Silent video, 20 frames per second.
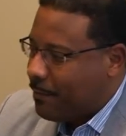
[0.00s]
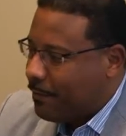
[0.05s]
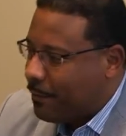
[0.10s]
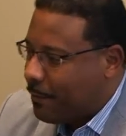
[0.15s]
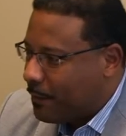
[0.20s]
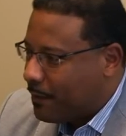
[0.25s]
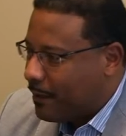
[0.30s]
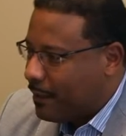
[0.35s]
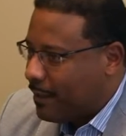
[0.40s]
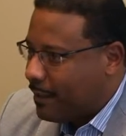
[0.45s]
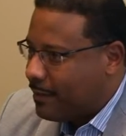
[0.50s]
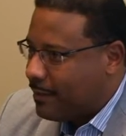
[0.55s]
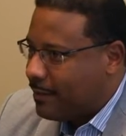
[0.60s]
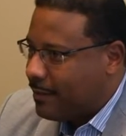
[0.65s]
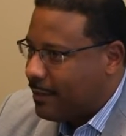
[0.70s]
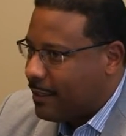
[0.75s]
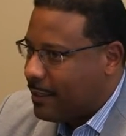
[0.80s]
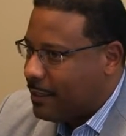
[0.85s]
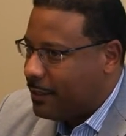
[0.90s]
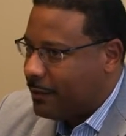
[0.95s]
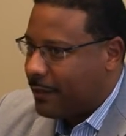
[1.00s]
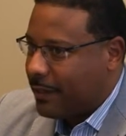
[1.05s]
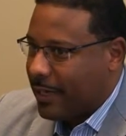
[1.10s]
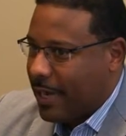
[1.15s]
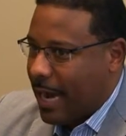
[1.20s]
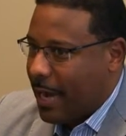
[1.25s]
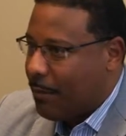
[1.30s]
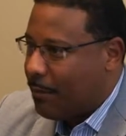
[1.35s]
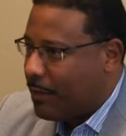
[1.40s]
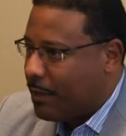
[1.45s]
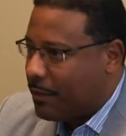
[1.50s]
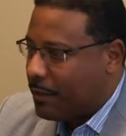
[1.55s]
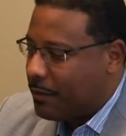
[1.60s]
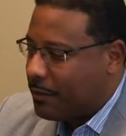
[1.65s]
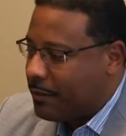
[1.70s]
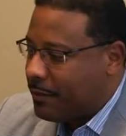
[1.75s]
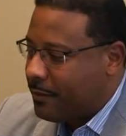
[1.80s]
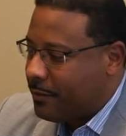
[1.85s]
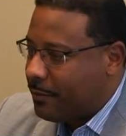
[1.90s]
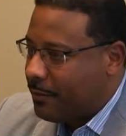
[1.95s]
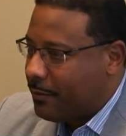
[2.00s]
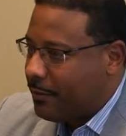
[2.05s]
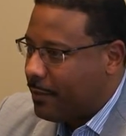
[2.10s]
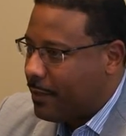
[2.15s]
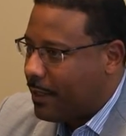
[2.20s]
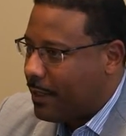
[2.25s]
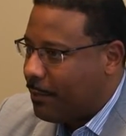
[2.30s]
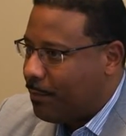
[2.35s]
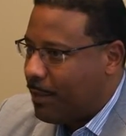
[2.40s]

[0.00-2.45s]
before the legislature and got bills uh,